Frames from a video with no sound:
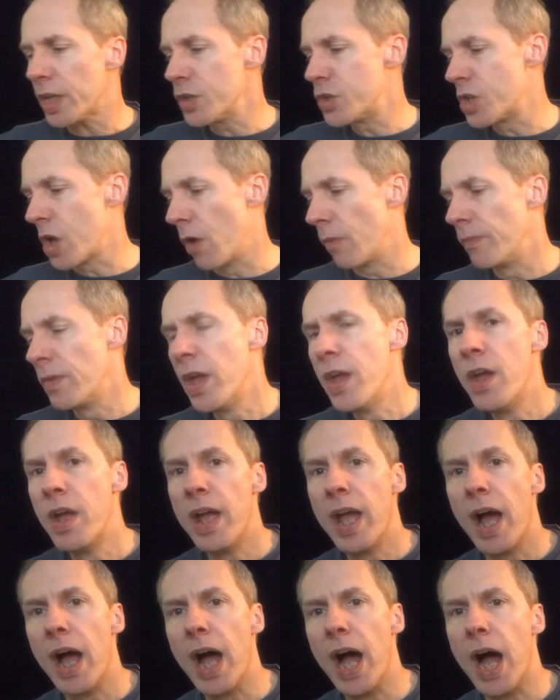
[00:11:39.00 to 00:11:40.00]
So
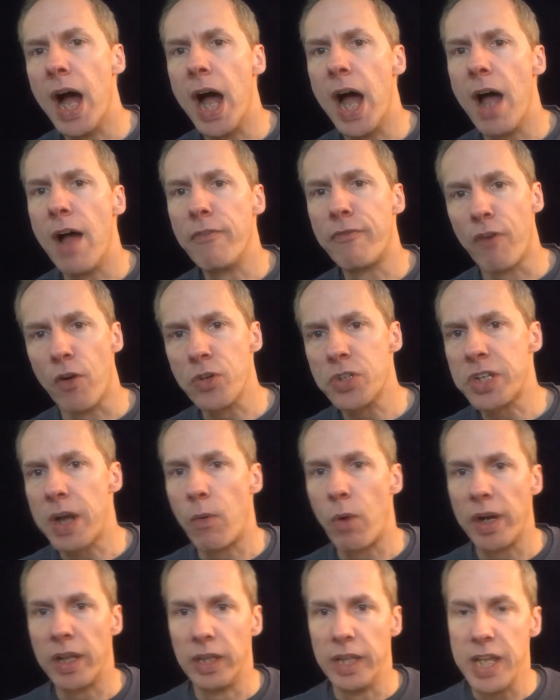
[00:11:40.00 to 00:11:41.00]
first
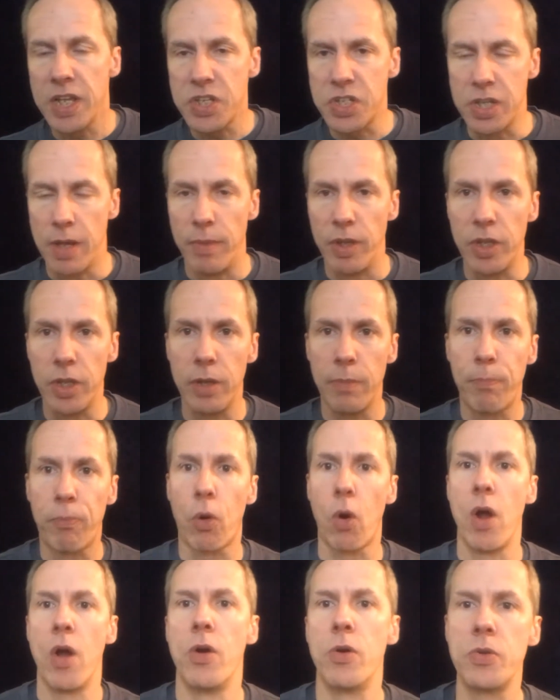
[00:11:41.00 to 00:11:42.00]
I want to list some of the
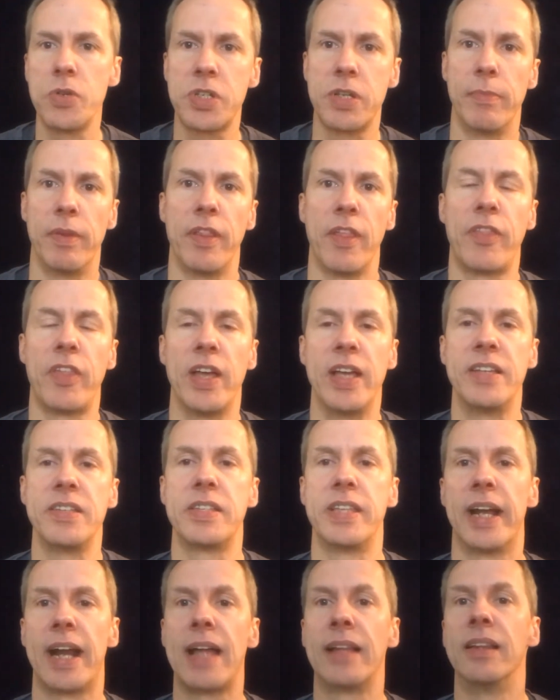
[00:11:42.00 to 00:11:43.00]
pros, some of the
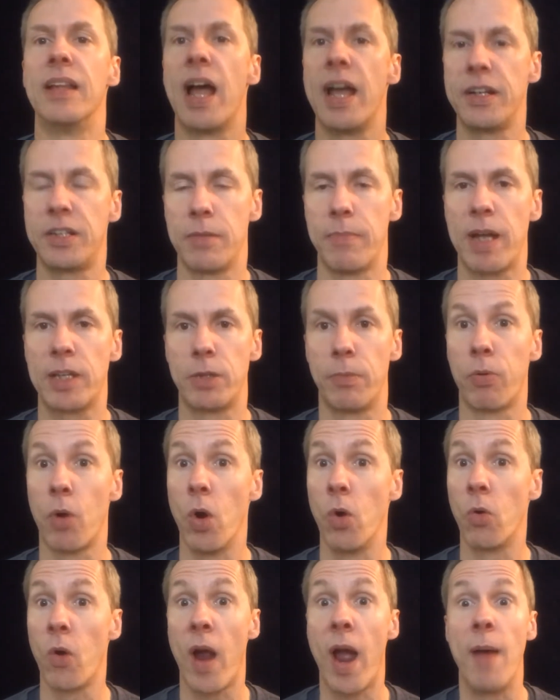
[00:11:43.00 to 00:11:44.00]
things that I liked about the
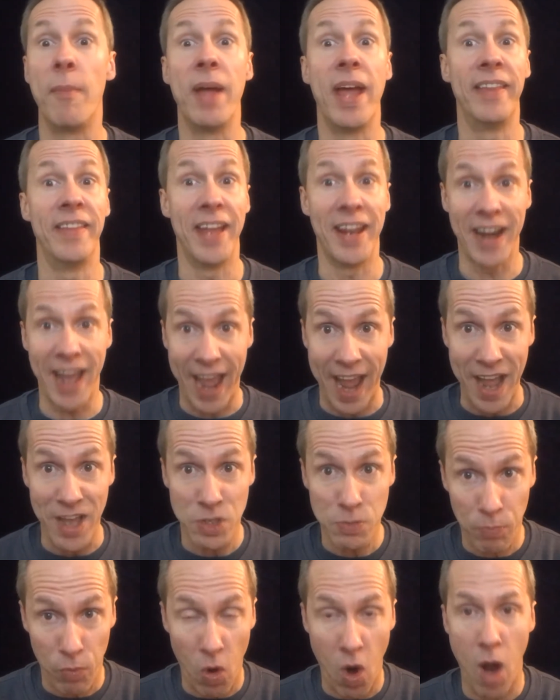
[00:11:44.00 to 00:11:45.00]
program, and then
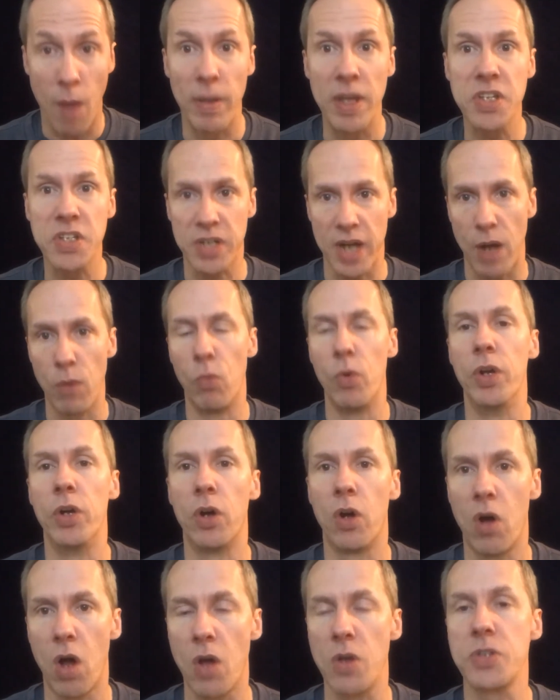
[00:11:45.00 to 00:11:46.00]
as promised I
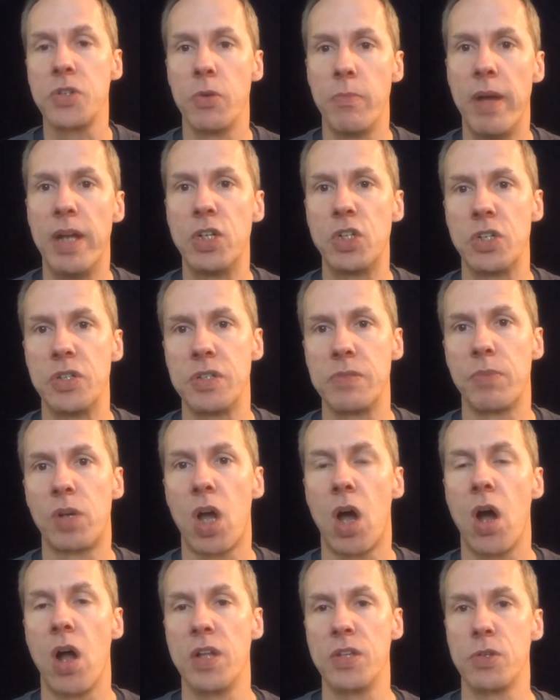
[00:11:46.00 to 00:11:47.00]
will also mention some
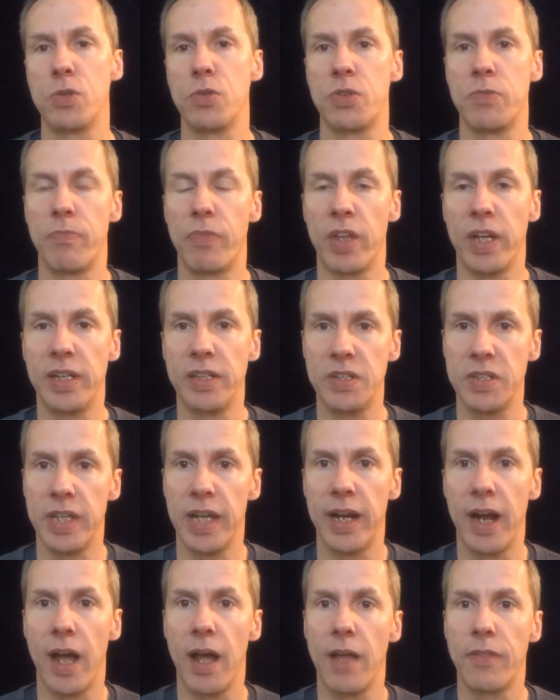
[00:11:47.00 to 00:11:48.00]
cons or some things
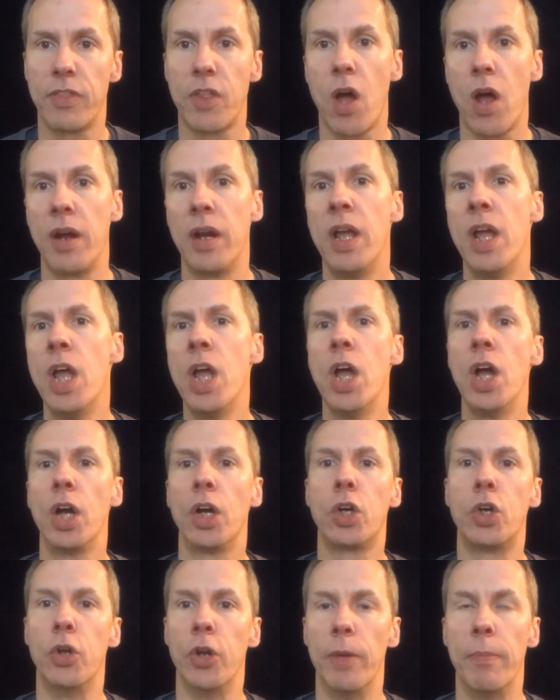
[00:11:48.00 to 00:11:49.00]
that I thought
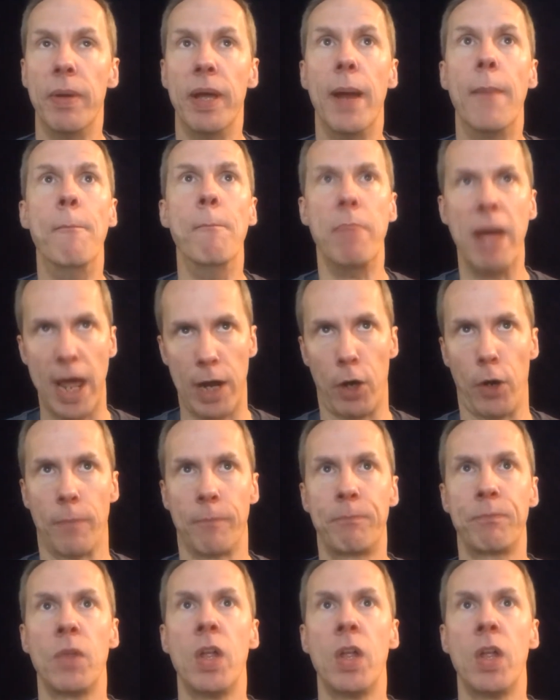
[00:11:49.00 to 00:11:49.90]
could have been better.